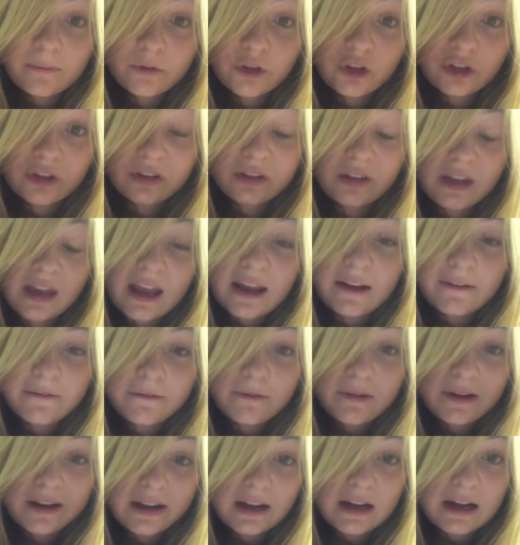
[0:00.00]
Just
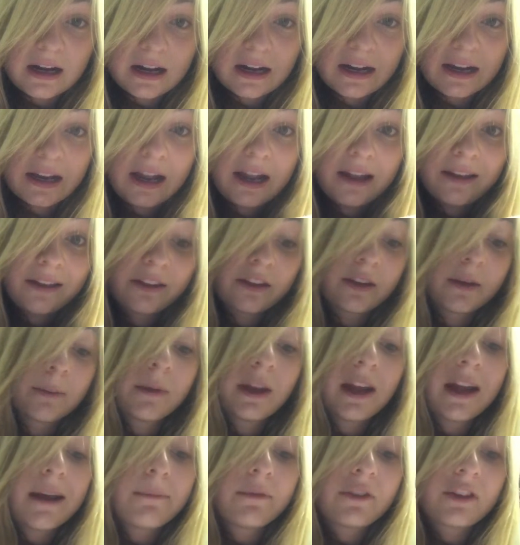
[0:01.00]
FYI,
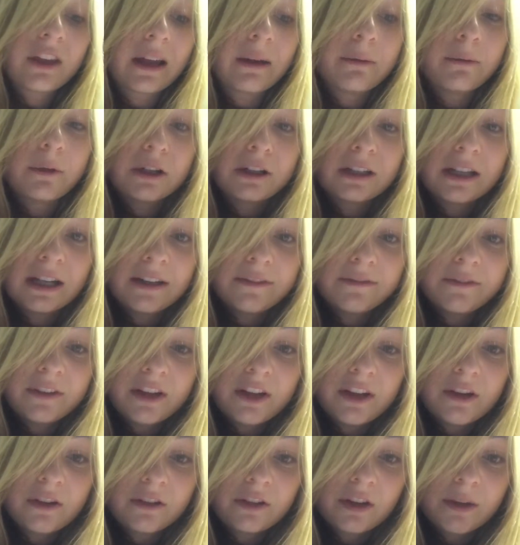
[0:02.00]
sometimes I will have
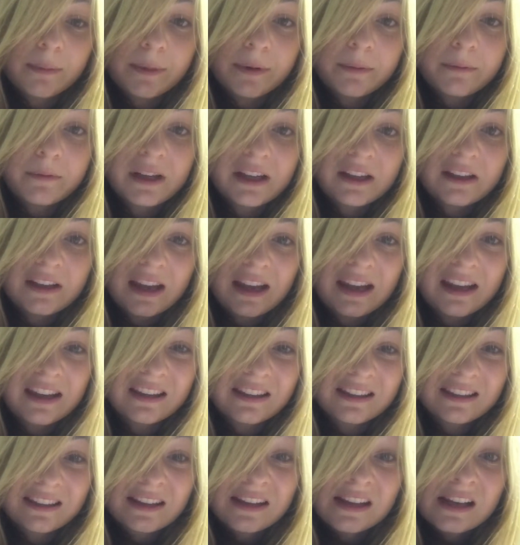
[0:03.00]
videos up on
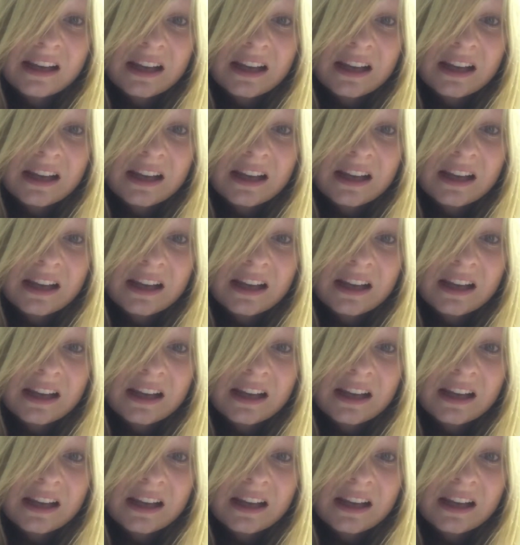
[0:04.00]
weekdays.